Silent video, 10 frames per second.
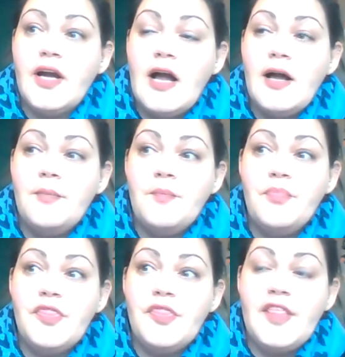
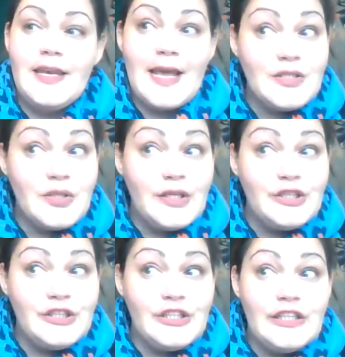The next
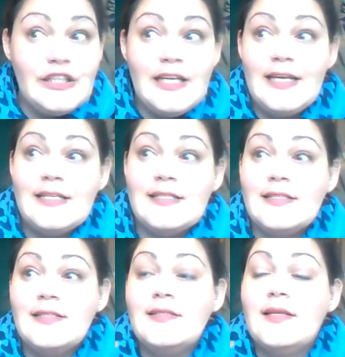question
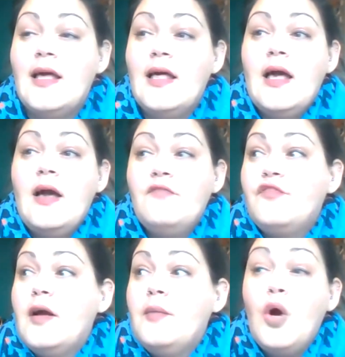is
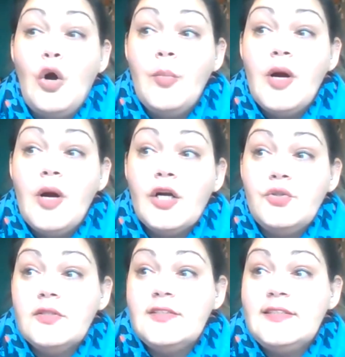from Omar
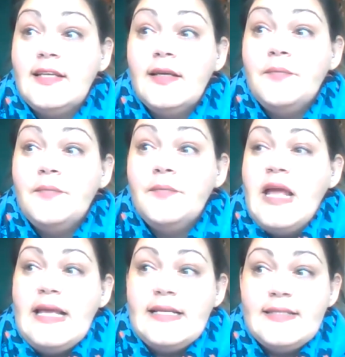Dorsey.
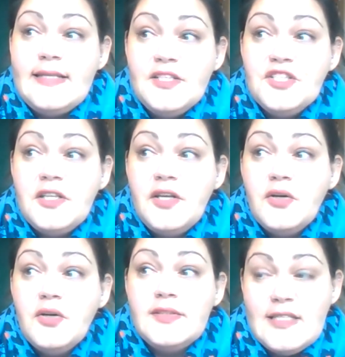Is teaching the
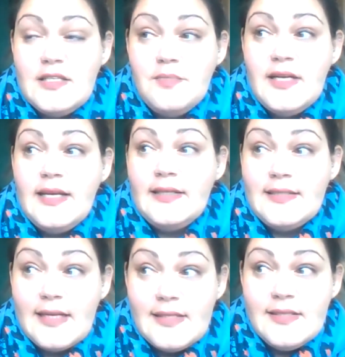Old Testament
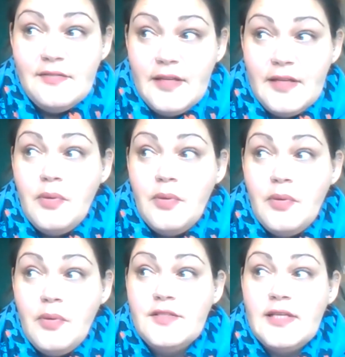extensively
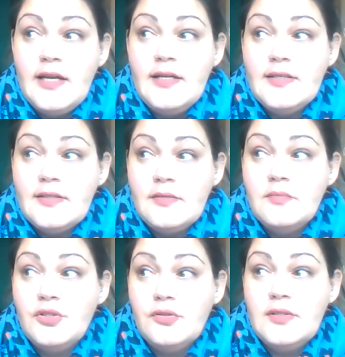part of
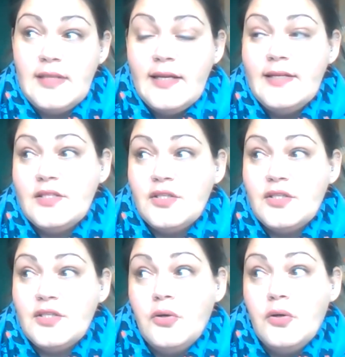Zionist
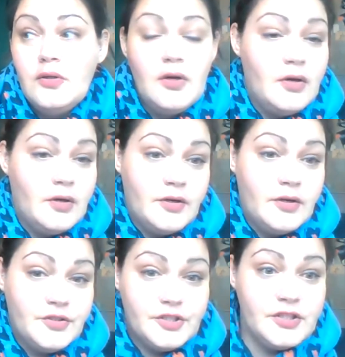control on our
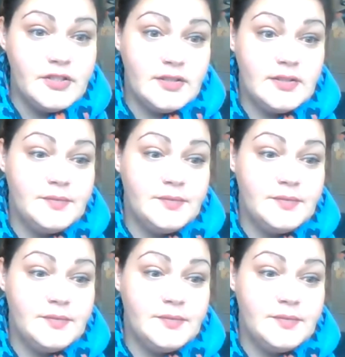churches?